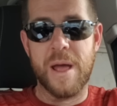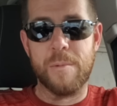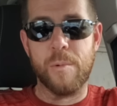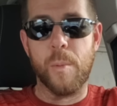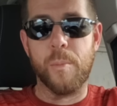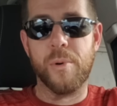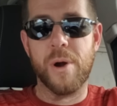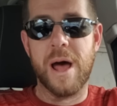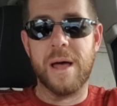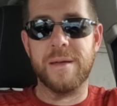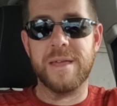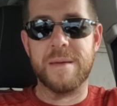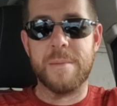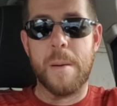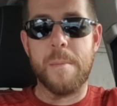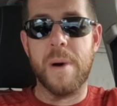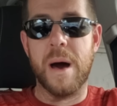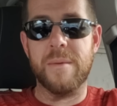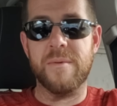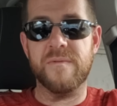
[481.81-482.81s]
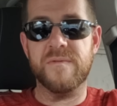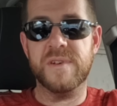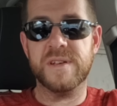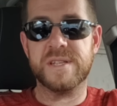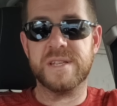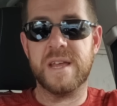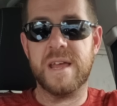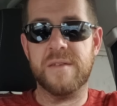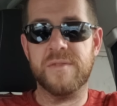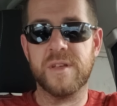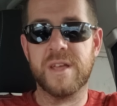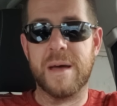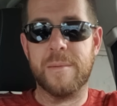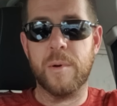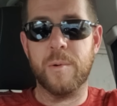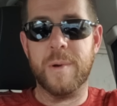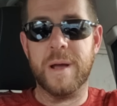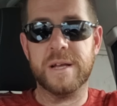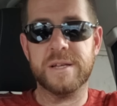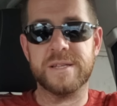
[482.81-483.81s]
and will probably give my mom a visit in the
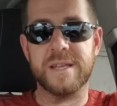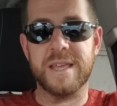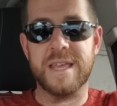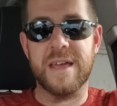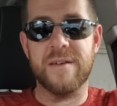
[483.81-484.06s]
coming weeks to